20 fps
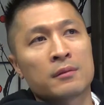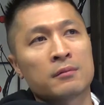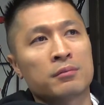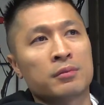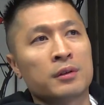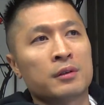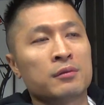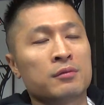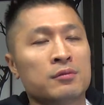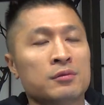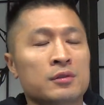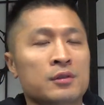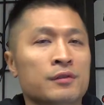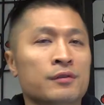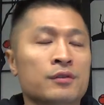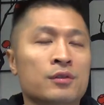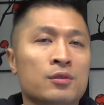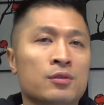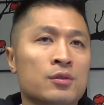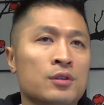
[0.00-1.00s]
but
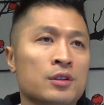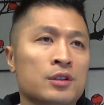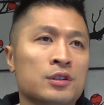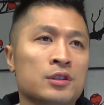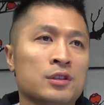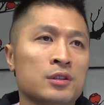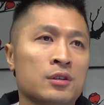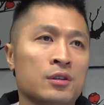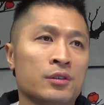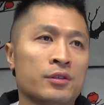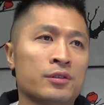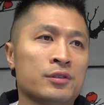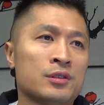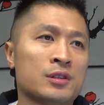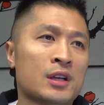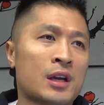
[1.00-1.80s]
of course, you know, there's